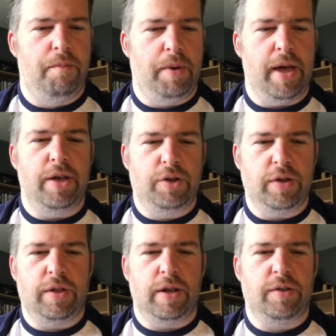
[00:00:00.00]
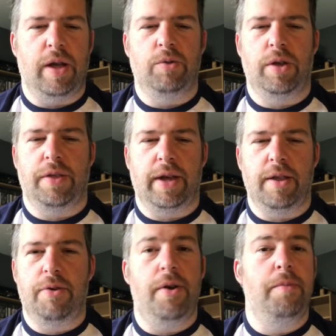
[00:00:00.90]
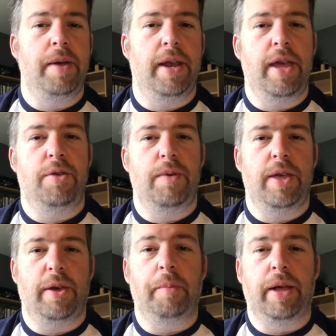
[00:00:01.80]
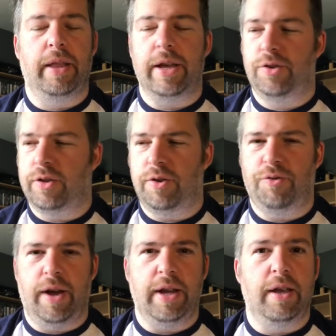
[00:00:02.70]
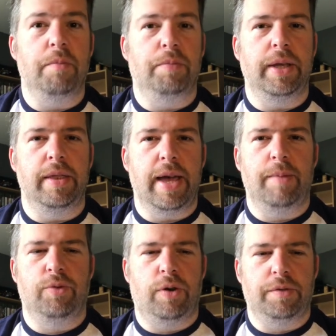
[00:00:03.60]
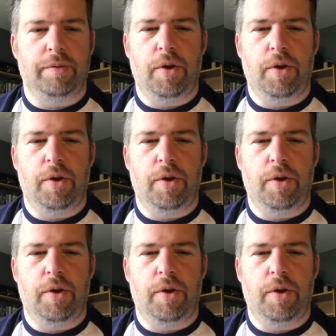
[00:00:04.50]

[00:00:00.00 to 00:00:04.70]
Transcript: But it's just a nostalgia thing, and I thought it would be a nice wee sub-collection to try and complete the Amsoft.